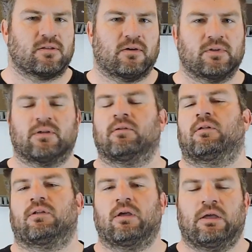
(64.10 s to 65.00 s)

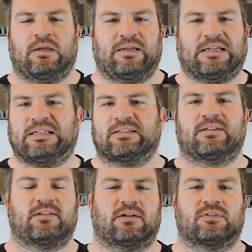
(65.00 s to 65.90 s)

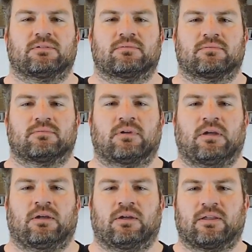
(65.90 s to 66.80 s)
in the oven,
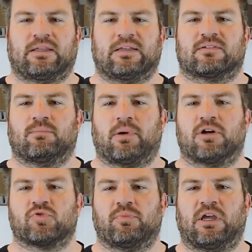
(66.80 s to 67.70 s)
get some
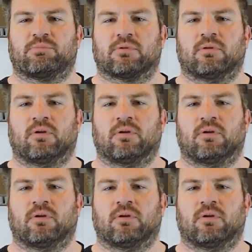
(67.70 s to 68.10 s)
parchment paper.